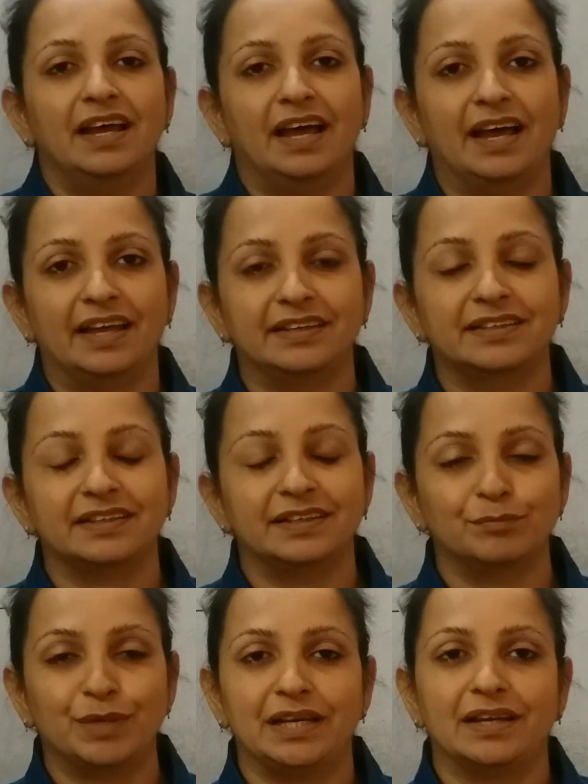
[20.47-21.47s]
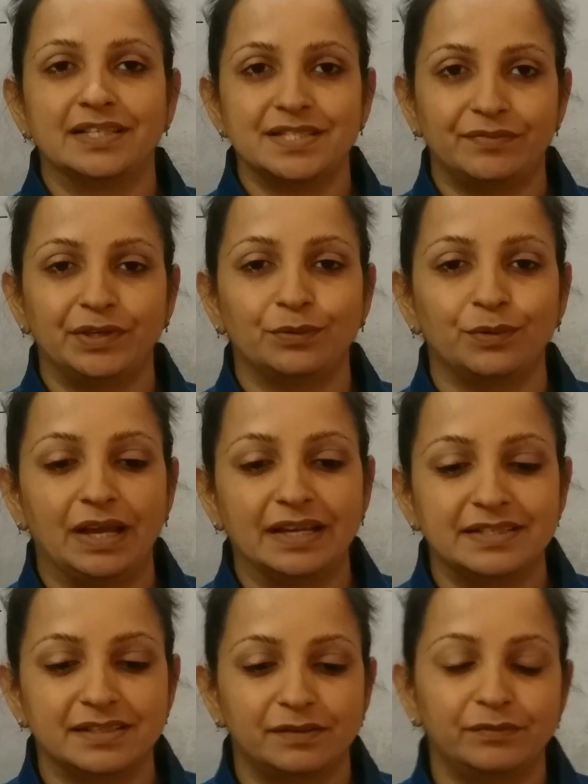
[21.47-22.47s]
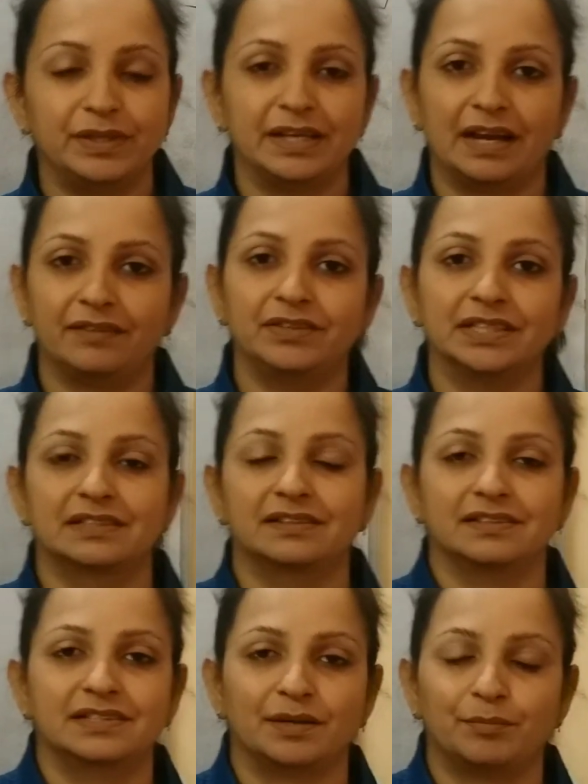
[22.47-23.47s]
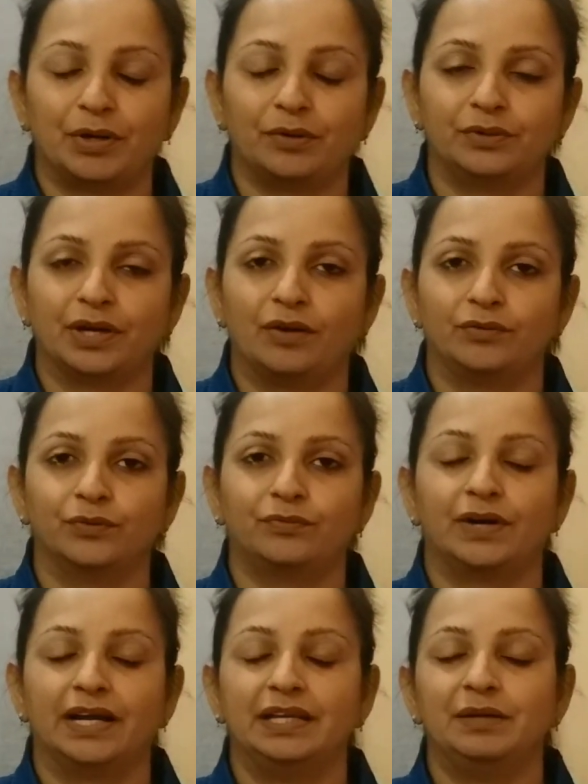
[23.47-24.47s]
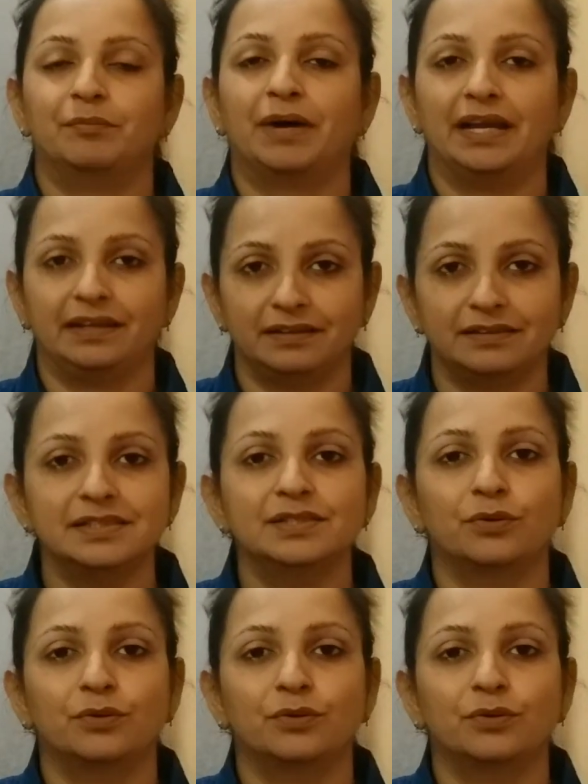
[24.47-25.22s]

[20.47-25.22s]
And in my last video lecture, we have discussed about how to find minors,